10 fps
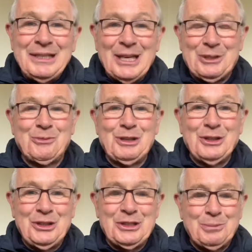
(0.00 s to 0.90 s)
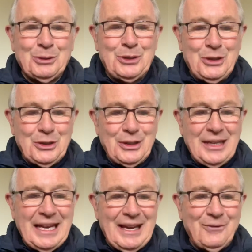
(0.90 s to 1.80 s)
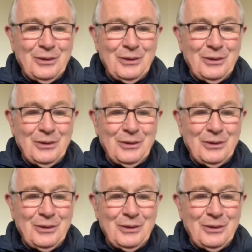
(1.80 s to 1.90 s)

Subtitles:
yet to realise the potential they have.